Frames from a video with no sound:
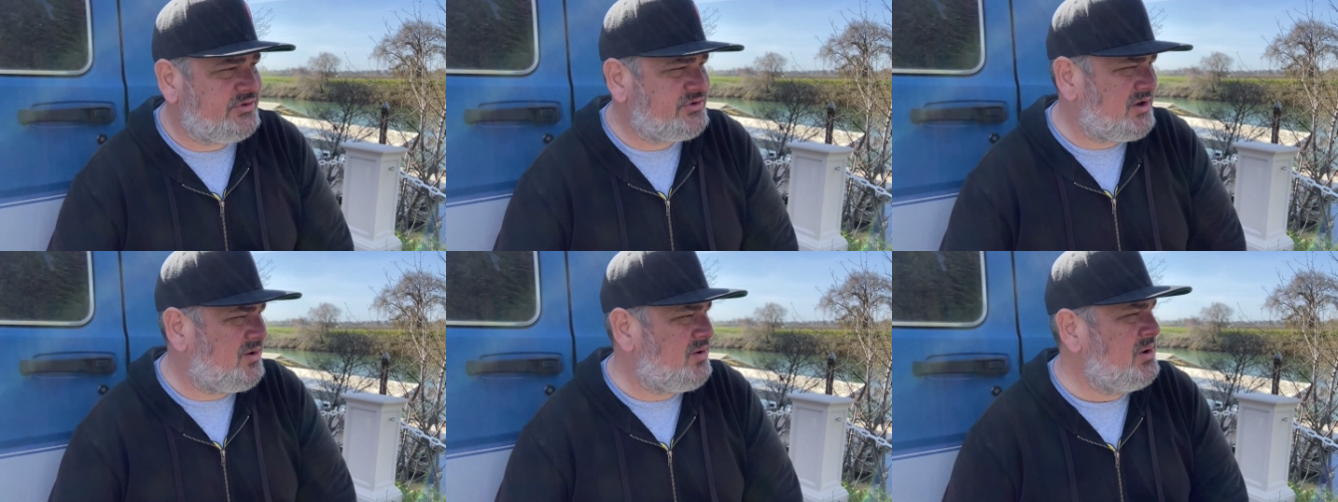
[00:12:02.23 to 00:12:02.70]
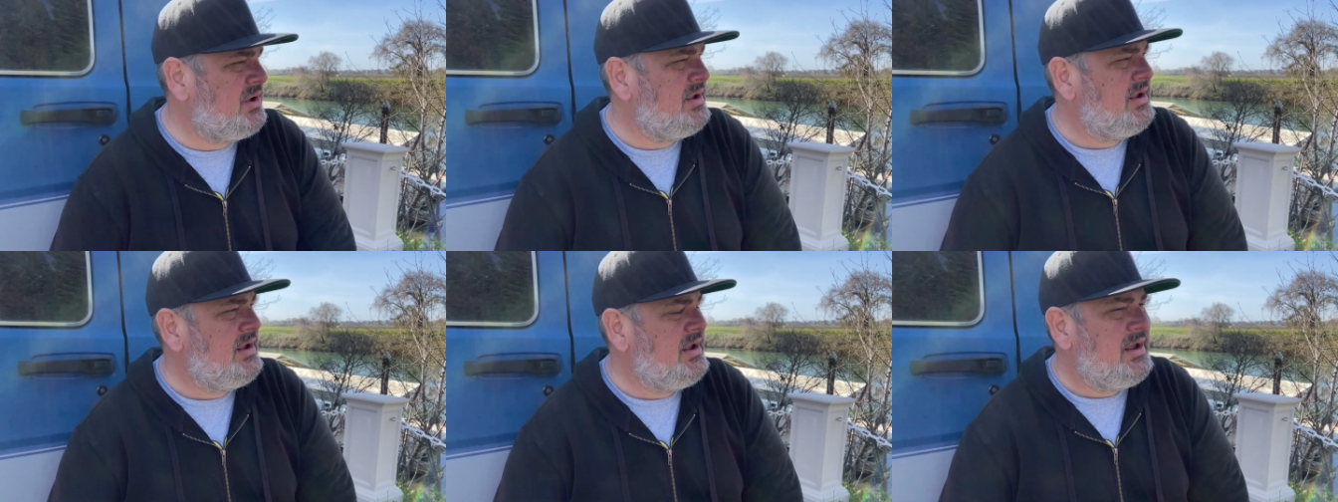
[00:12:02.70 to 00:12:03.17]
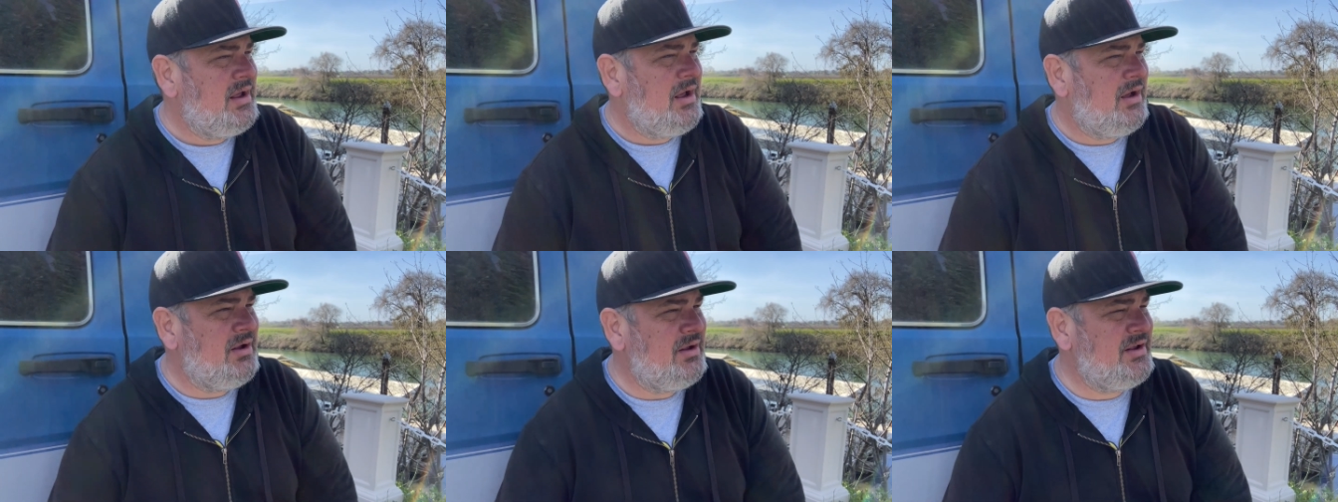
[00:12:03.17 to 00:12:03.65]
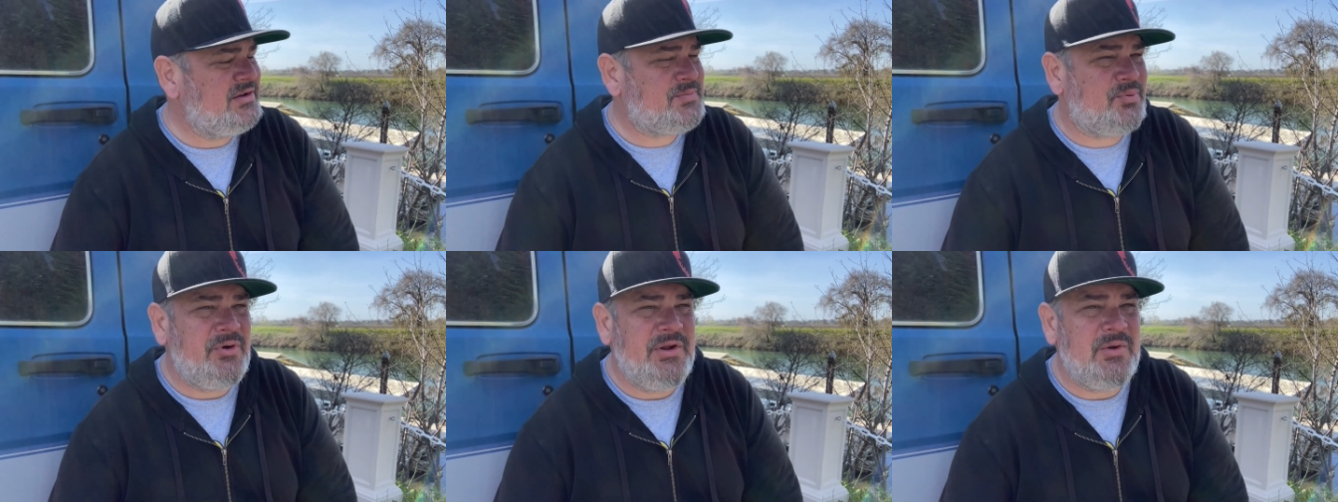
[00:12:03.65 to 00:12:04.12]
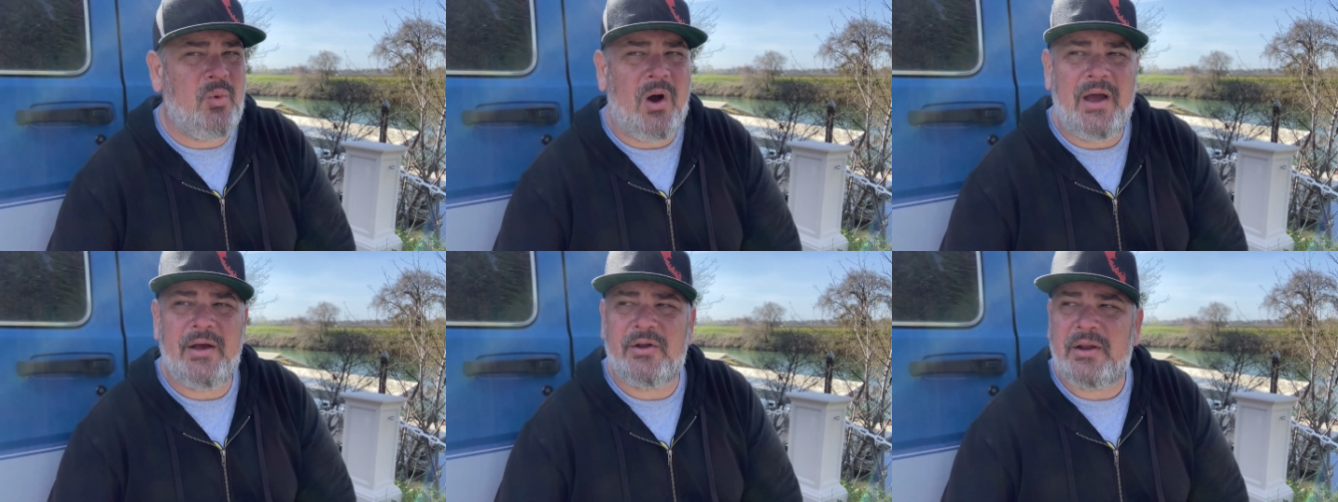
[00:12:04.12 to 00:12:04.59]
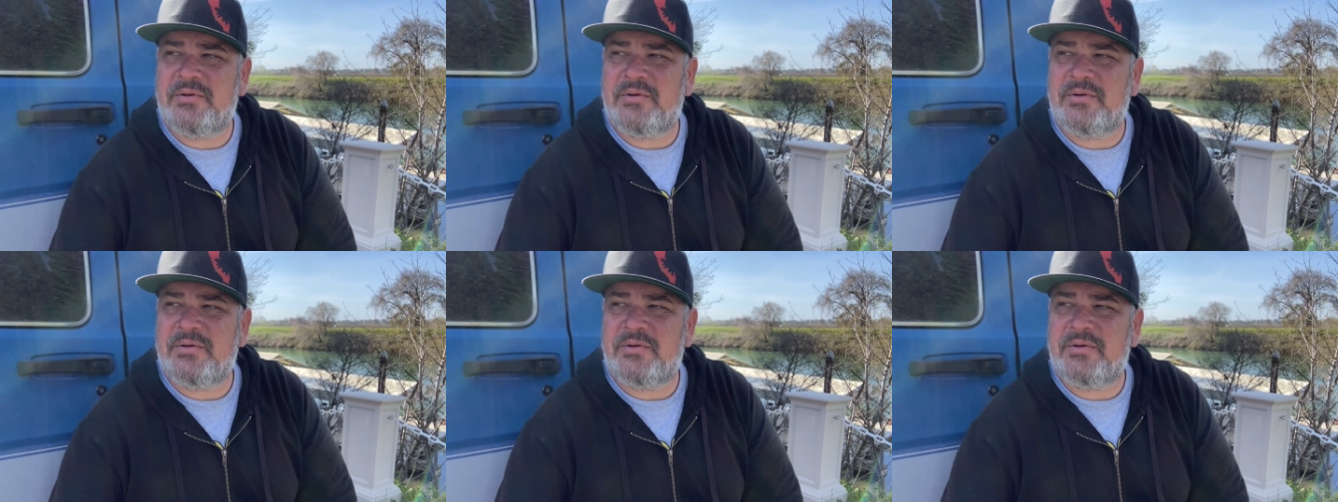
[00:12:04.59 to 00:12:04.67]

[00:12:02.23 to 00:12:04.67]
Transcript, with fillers: So it's pretty wild.